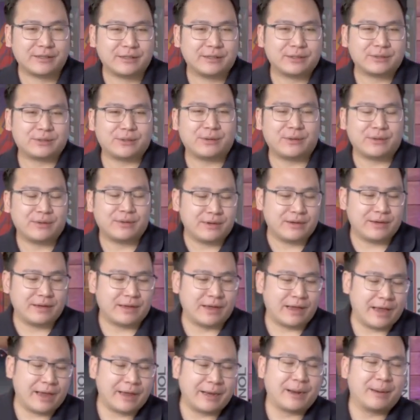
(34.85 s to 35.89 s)
So
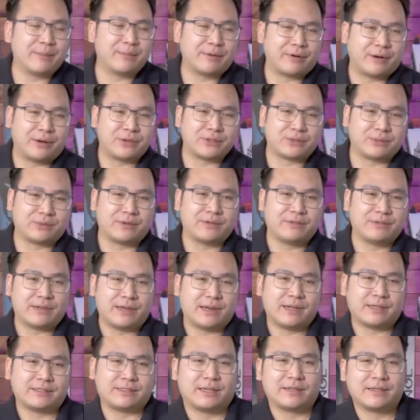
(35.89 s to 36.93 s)
at Unbrowse, we
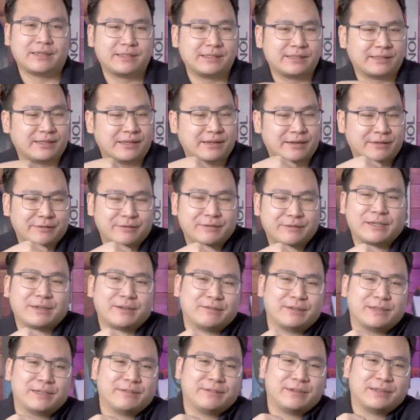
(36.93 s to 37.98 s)
realized that this is a really,
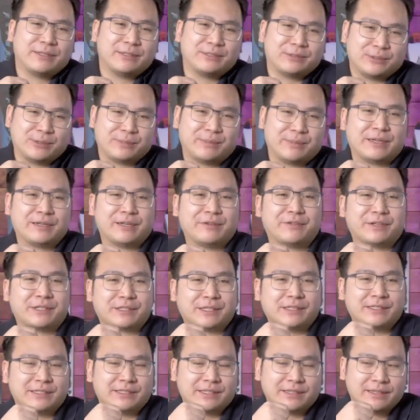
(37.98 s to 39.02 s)
really, really stupid
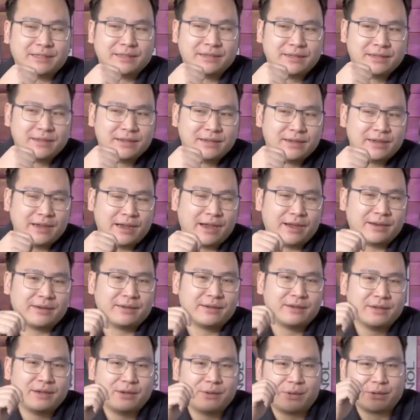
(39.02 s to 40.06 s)
inefficiency, and
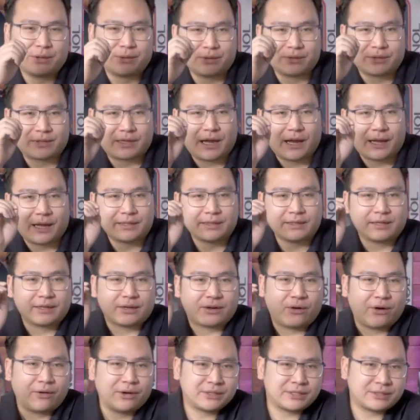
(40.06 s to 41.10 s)
we could cut the
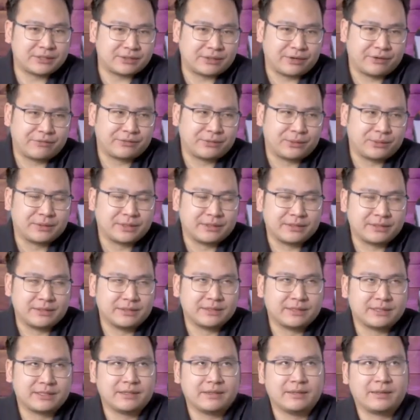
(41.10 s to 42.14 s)
costs of
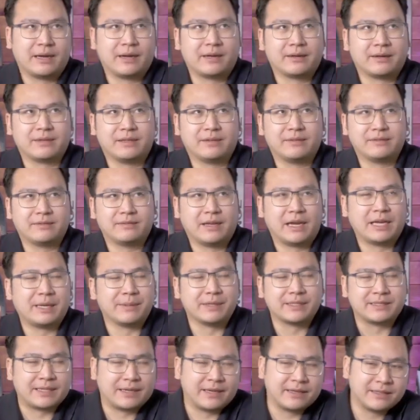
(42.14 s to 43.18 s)
tokens like
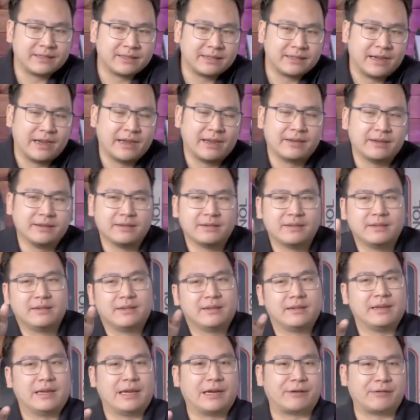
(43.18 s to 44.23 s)
90% and
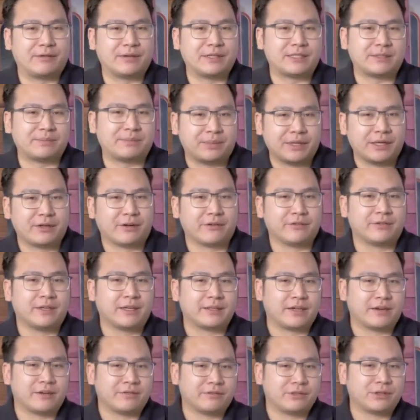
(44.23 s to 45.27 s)
increase speed of
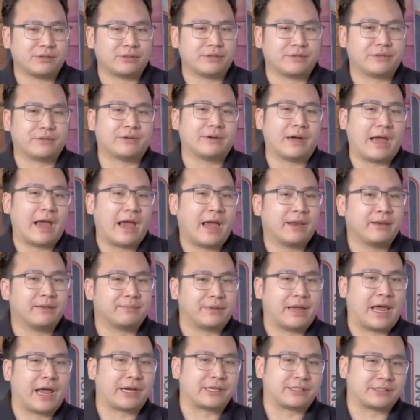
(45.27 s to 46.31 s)
data retrieval and
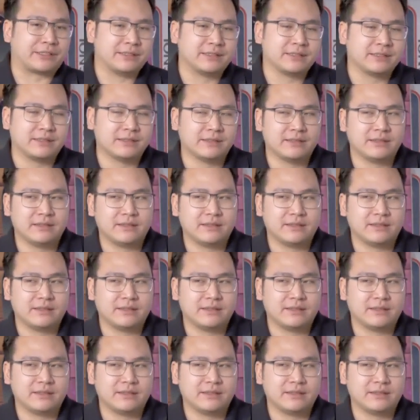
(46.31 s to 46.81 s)
actions